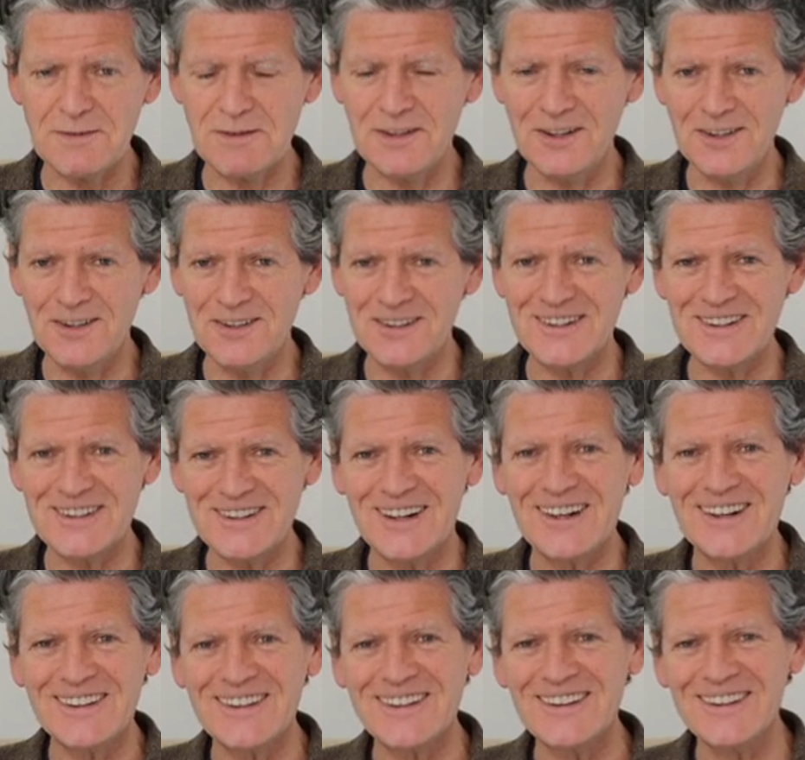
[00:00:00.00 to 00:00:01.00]
but I
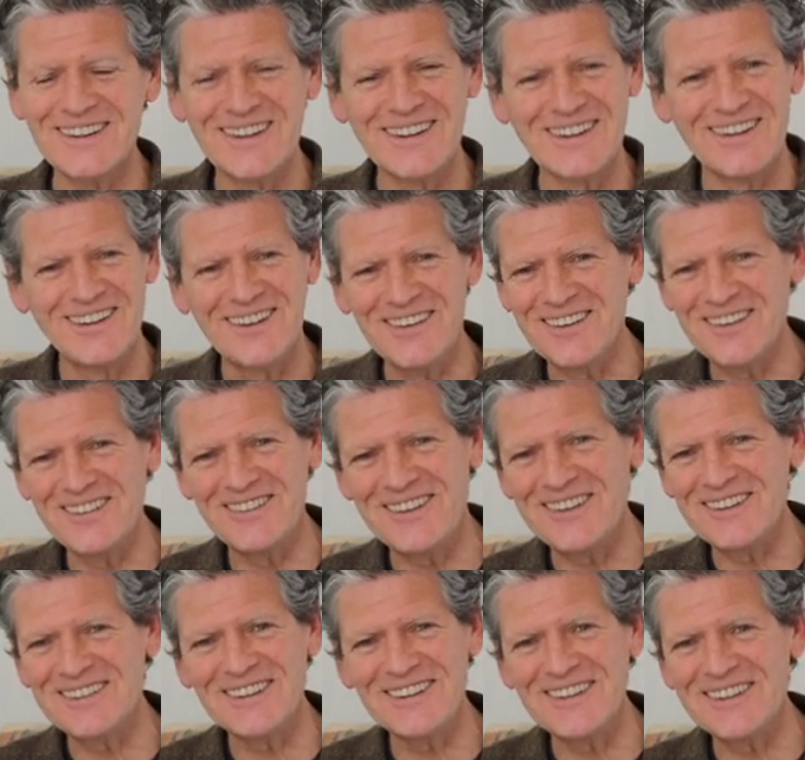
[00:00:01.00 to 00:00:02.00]
started looking at all the
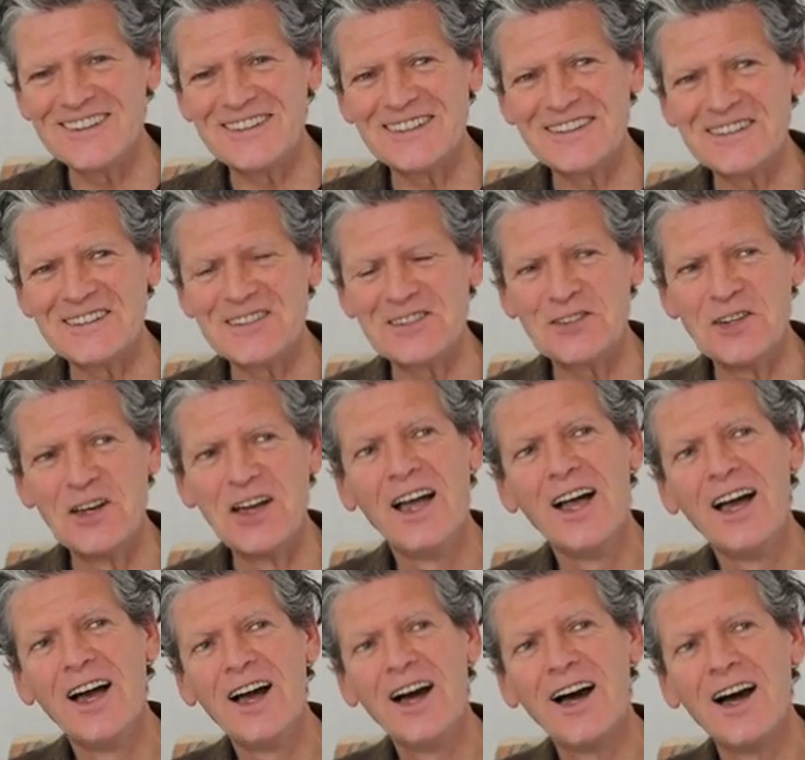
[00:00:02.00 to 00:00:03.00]
world religions. So
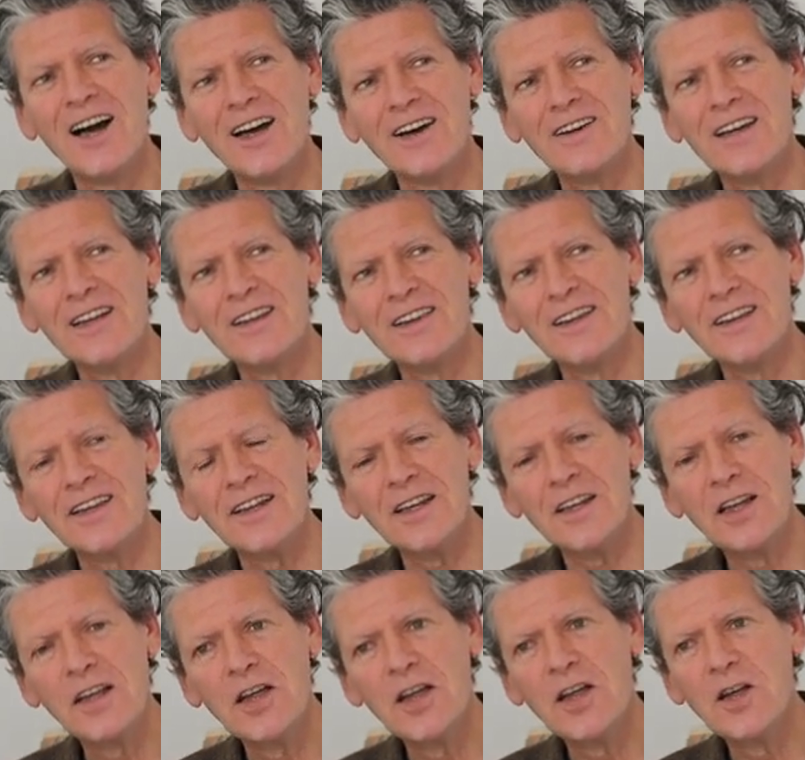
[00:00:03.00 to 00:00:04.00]
I read
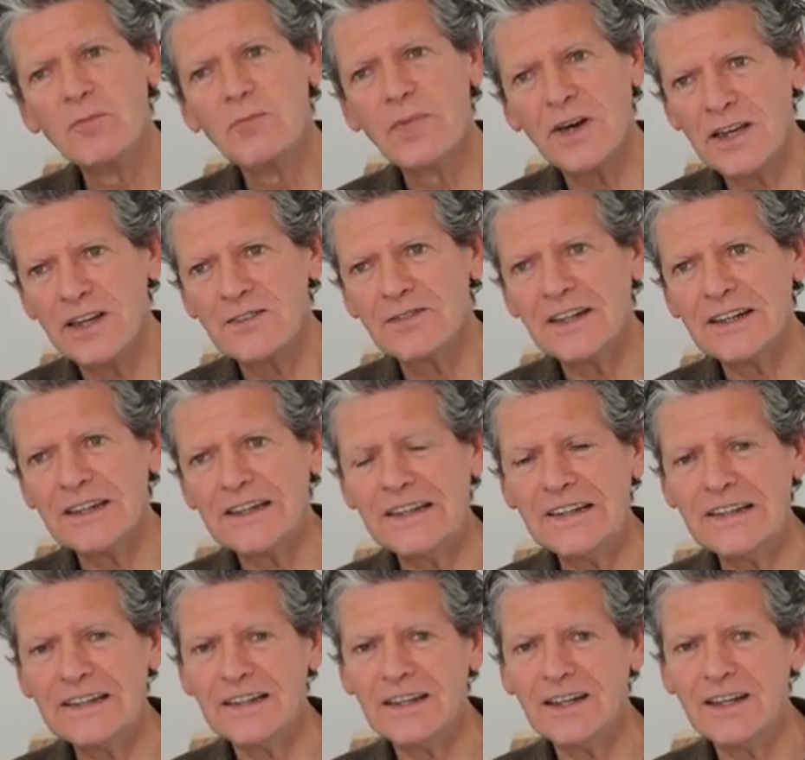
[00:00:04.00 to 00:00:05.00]
the Bhagavad
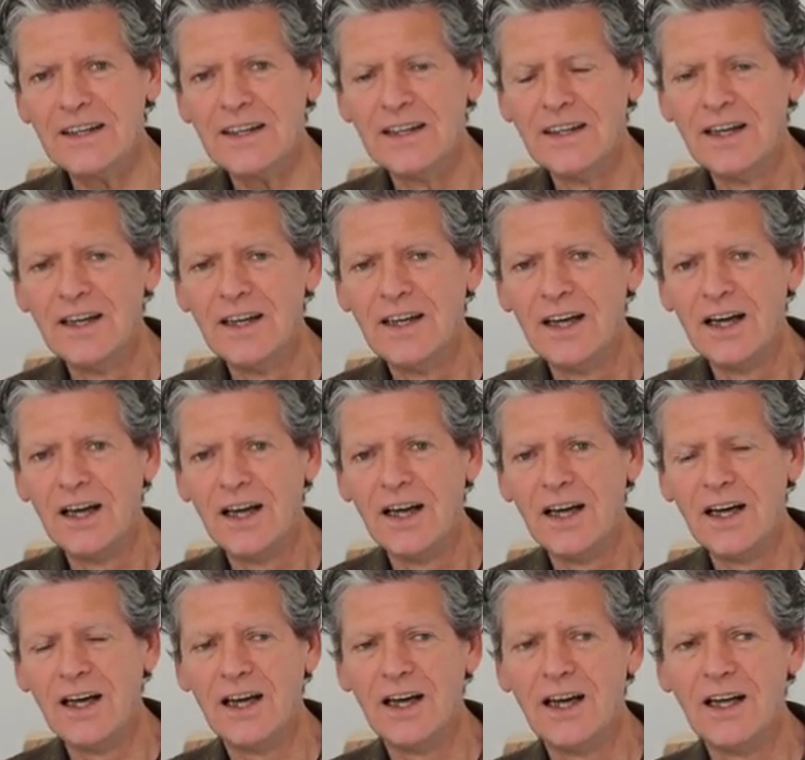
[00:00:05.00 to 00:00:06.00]
Gita
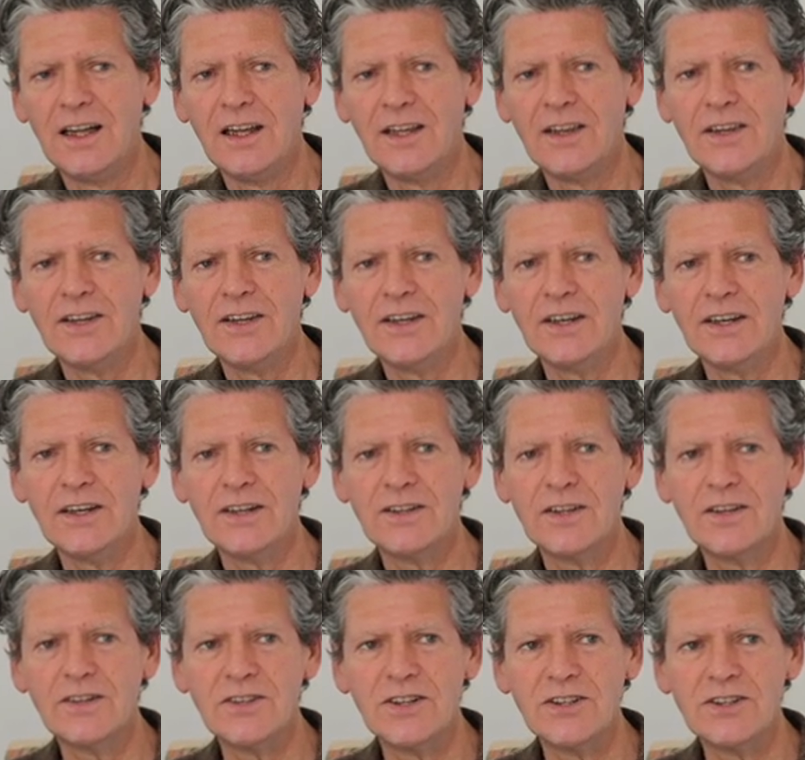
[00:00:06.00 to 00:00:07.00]
and the
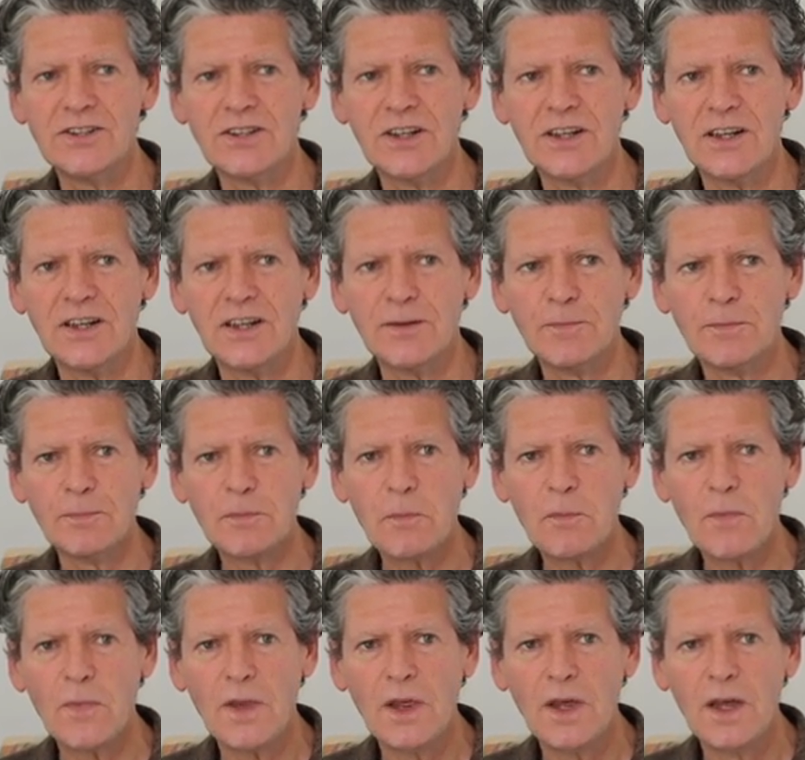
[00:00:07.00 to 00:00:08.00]
Tao Te Ching
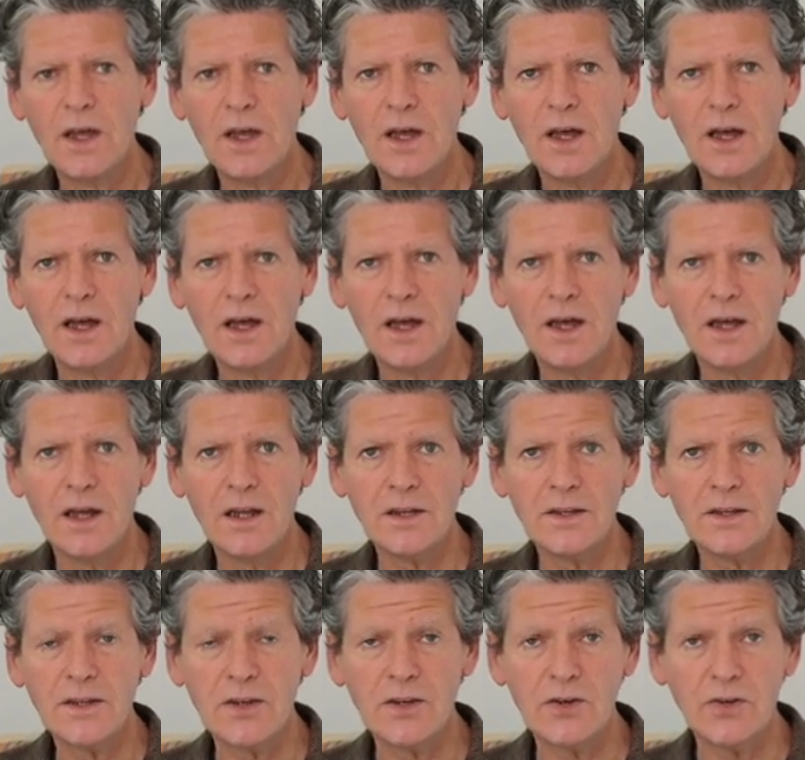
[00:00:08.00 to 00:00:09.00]

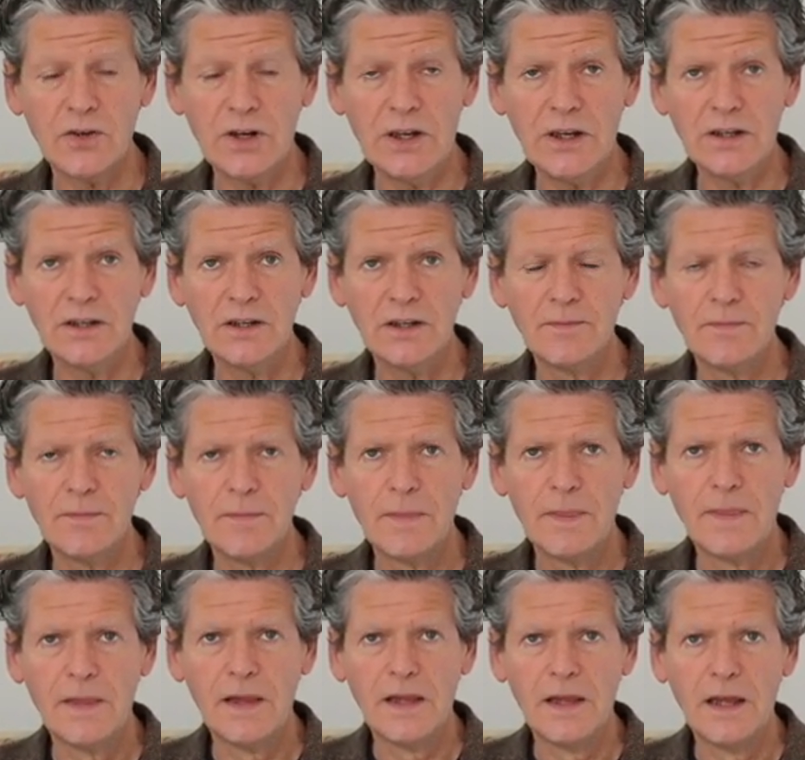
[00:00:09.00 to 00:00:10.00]
and the Quran
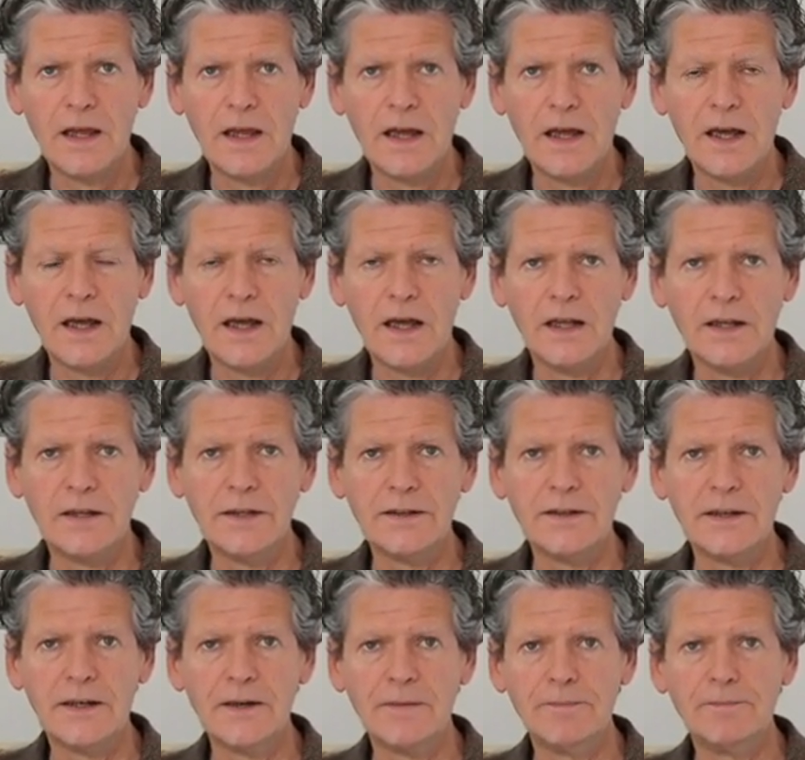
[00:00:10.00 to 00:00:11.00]
and
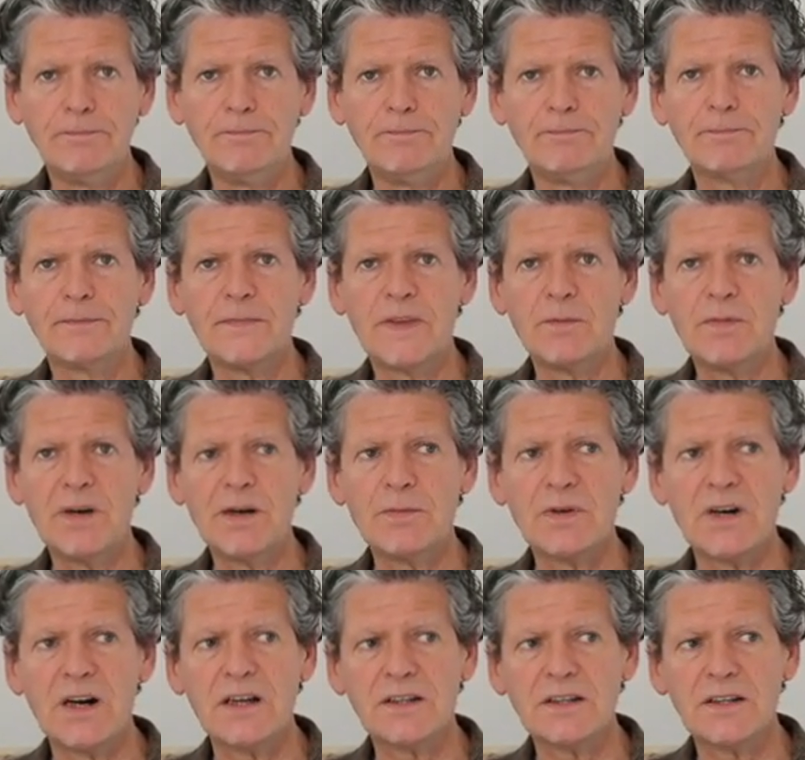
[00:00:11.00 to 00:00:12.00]
the
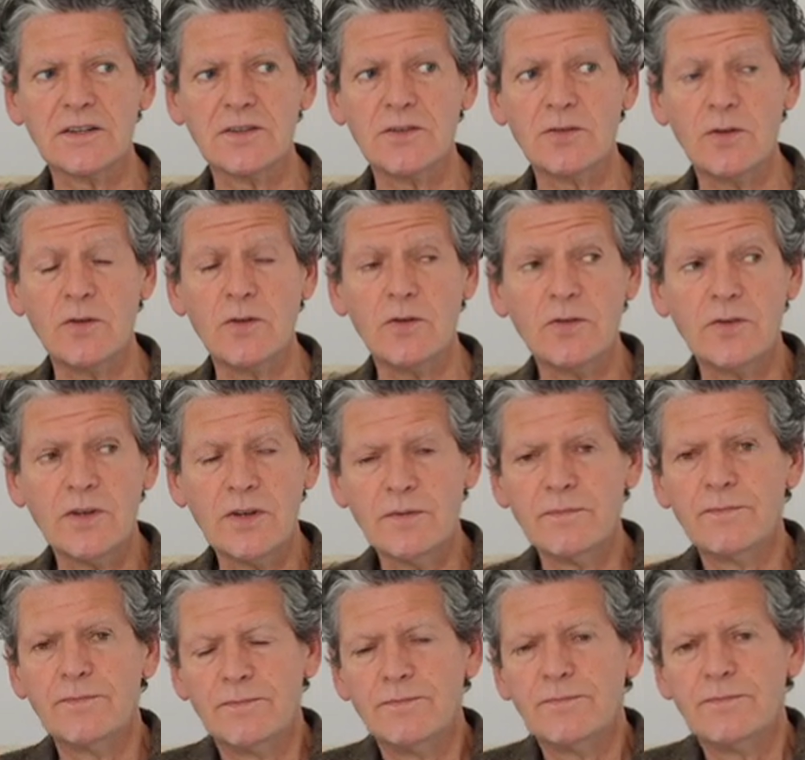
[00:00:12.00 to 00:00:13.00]
Mahabharata, all
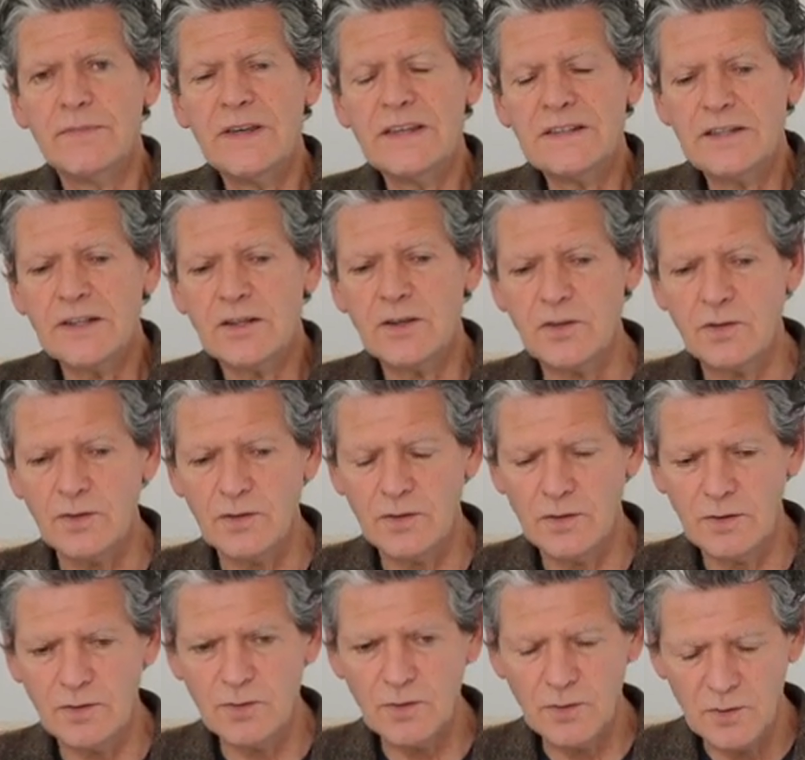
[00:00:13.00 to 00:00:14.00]
the basic
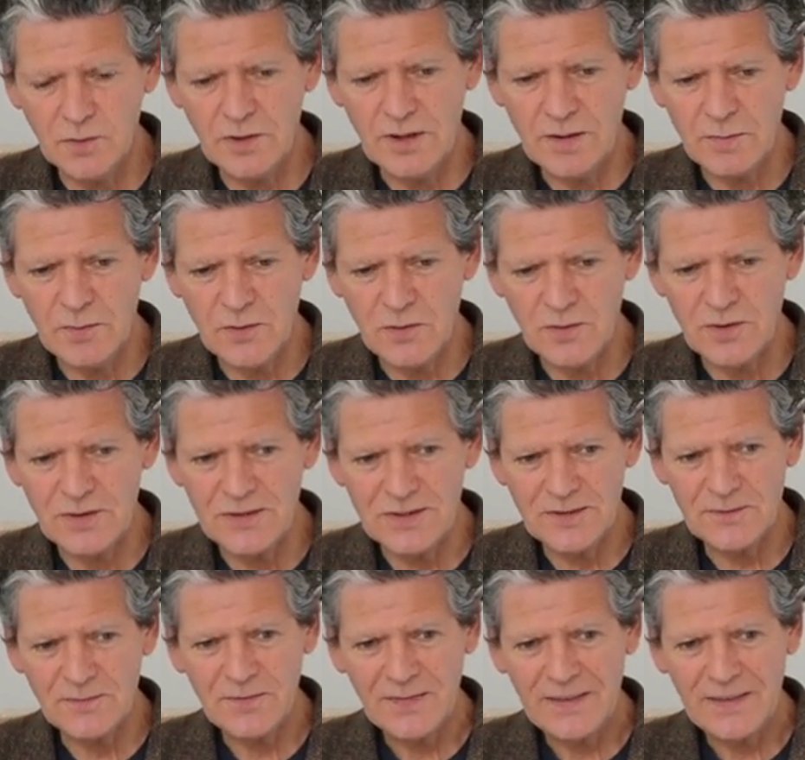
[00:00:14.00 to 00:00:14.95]
holy books.